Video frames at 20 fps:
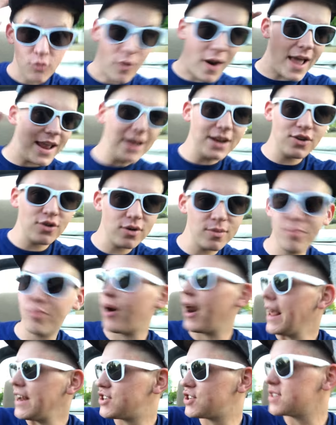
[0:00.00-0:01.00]
right into the
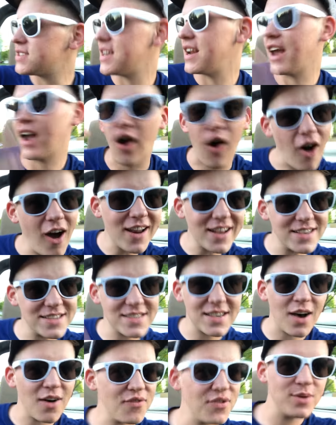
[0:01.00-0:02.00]
branches and it caught
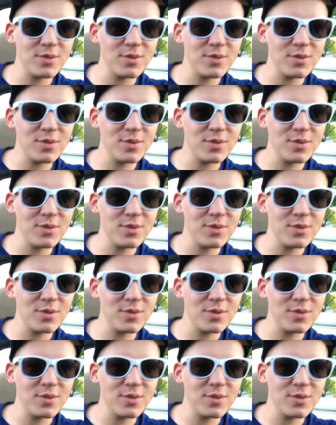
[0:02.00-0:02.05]
itself